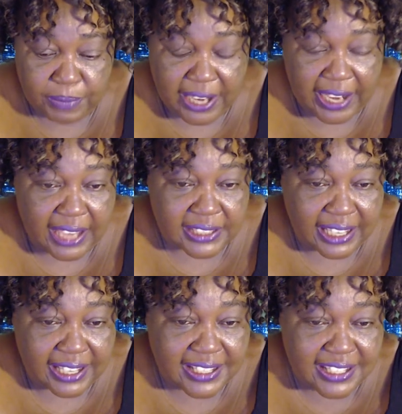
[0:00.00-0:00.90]
an
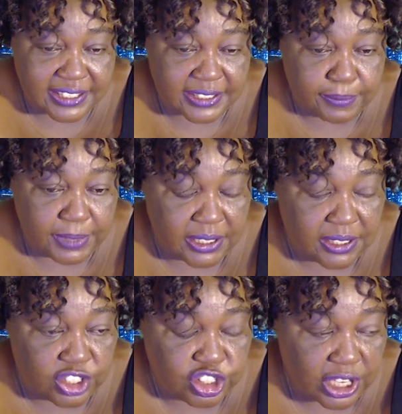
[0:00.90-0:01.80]
antihistamine
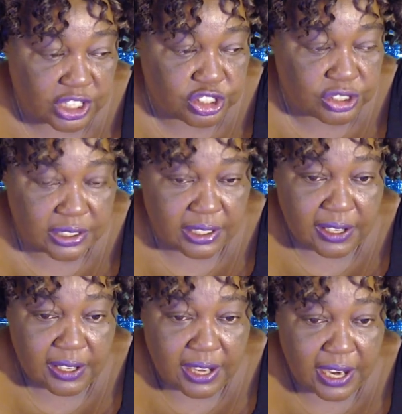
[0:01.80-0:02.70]
injection,
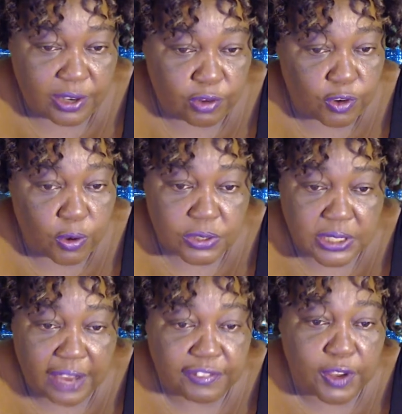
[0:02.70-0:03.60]
and of course
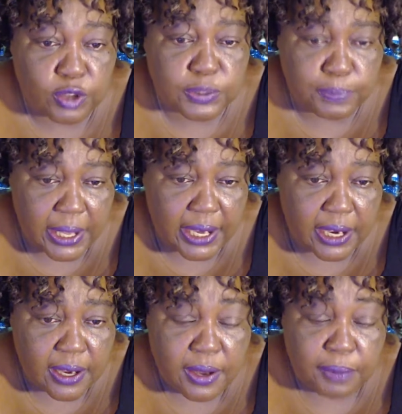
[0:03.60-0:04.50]
I felt better.
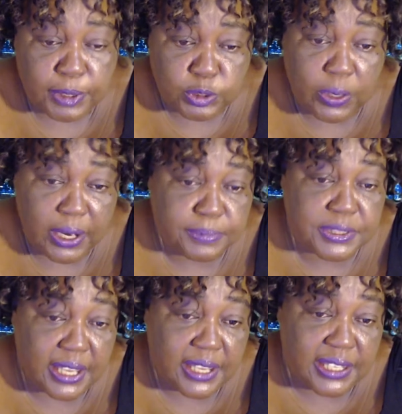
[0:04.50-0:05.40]
But what I'm
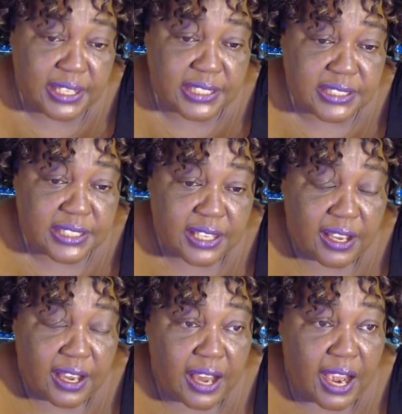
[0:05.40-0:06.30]
saying is
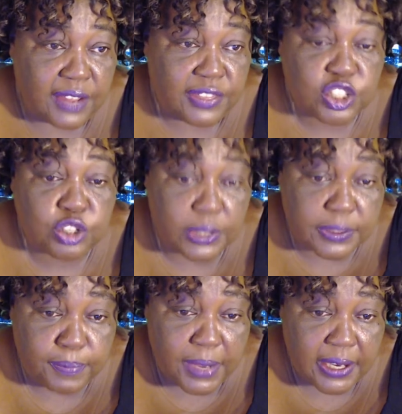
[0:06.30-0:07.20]
uh, the
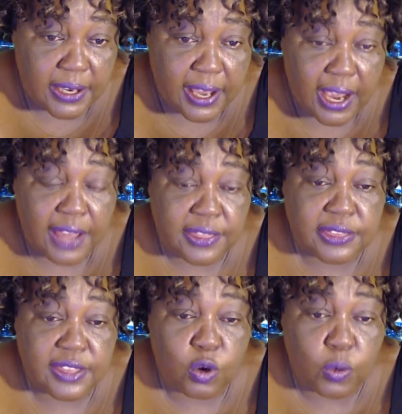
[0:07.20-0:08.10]
treatment and
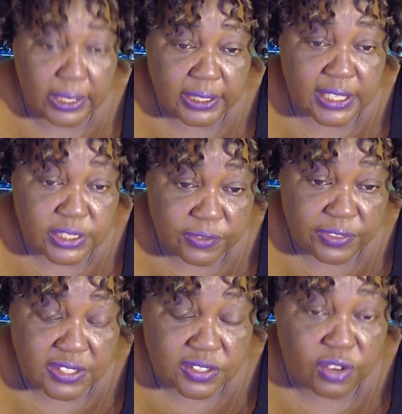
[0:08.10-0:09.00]
the quickness of
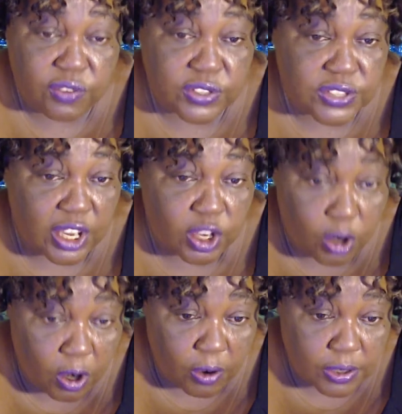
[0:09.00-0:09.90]
the service I
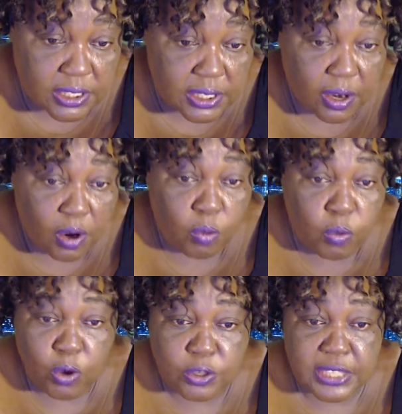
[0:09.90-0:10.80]
got
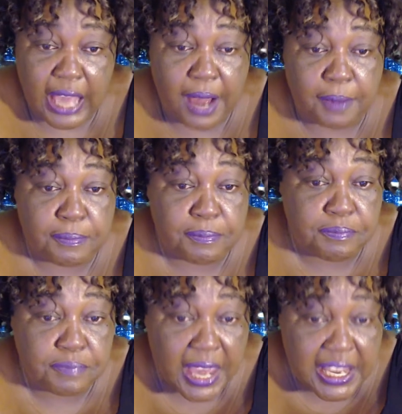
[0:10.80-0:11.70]
was
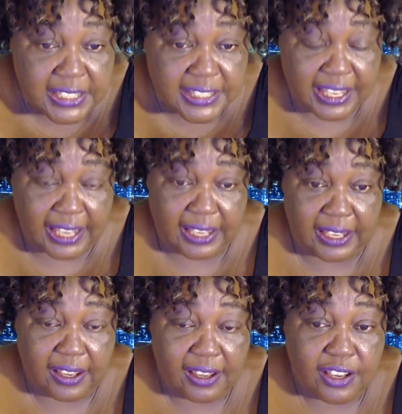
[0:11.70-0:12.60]
amazing.
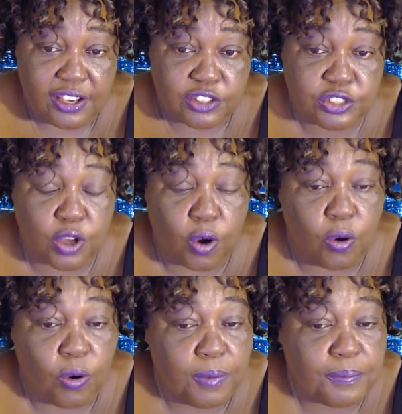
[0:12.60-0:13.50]

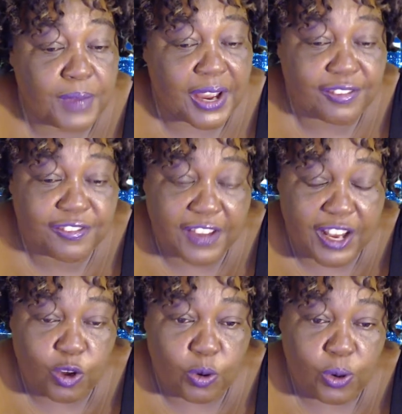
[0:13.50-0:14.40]
So my
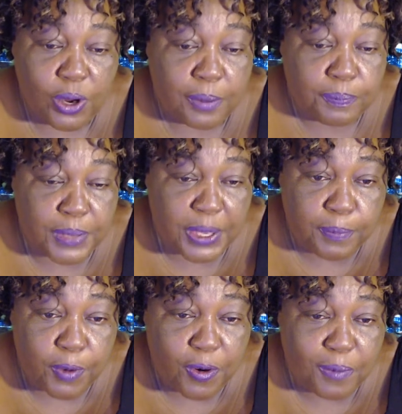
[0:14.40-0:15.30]
fellow
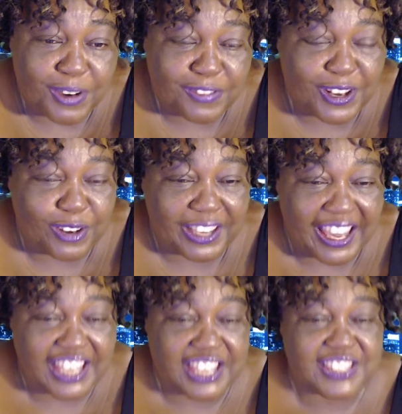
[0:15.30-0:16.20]
people, my fellow
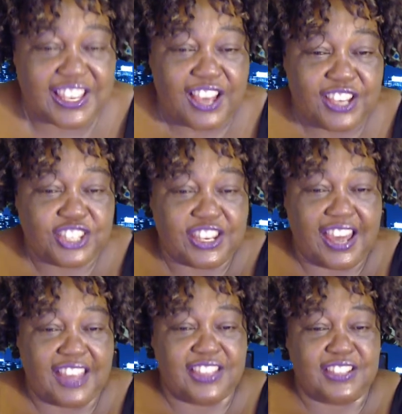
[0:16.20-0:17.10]
Kenyans,
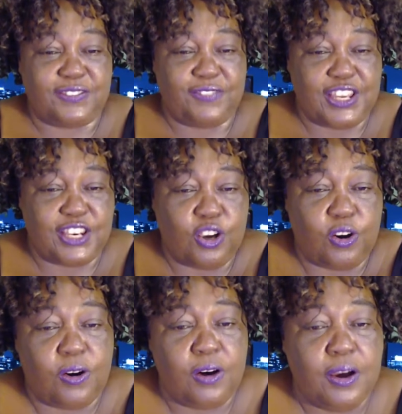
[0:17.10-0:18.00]
share this
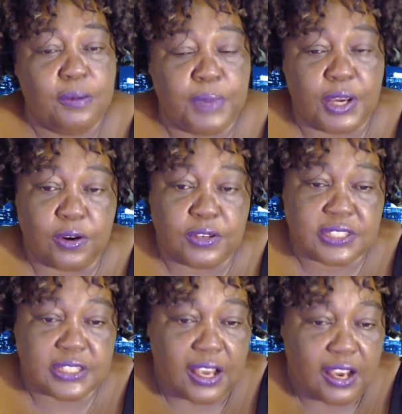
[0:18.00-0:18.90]
video
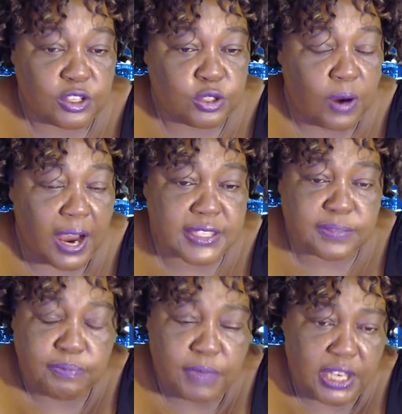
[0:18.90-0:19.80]
because to as
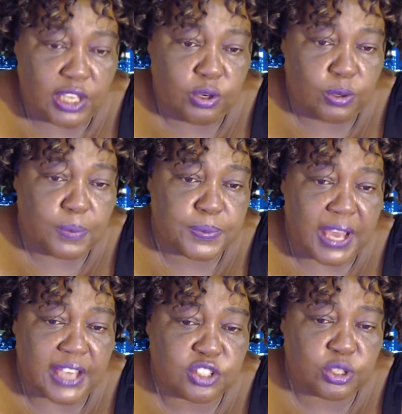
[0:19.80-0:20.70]
many groups
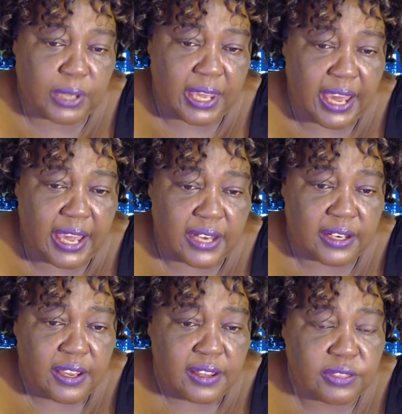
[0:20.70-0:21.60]
as you can,
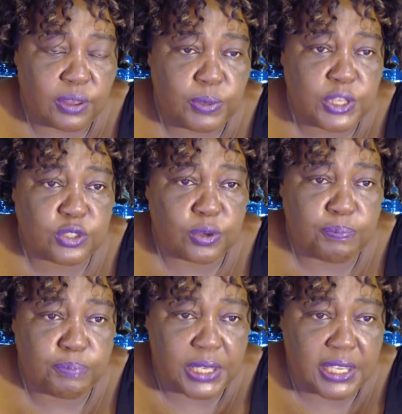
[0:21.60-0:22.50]
the reason
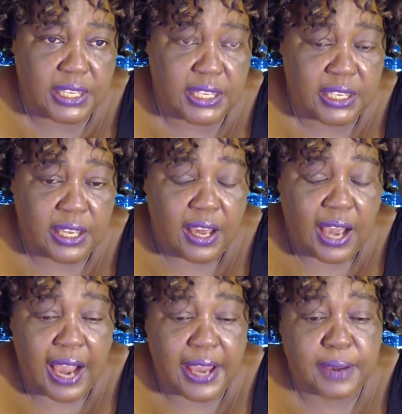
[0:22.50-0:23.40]
being
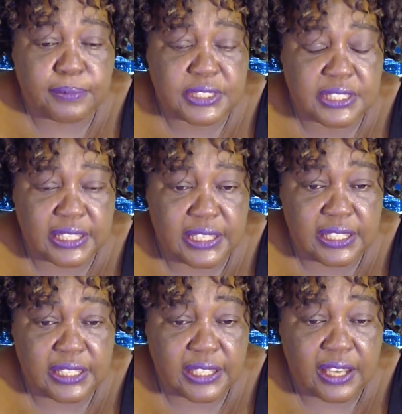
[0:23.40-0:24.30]
I am
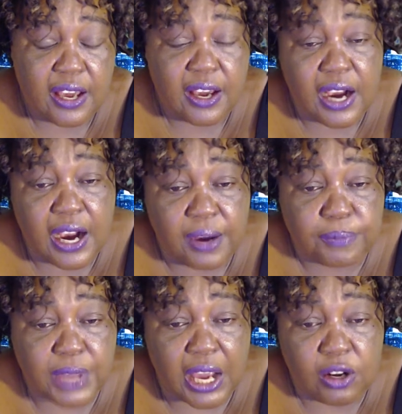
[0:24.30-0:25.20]
seeing
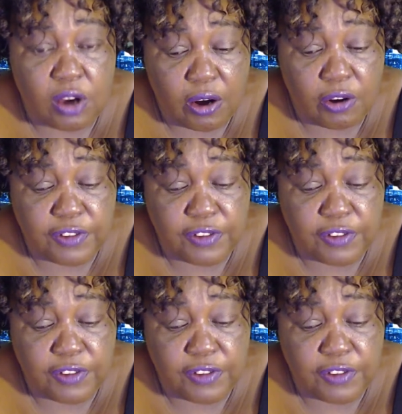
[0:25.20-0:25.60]
um, a lot of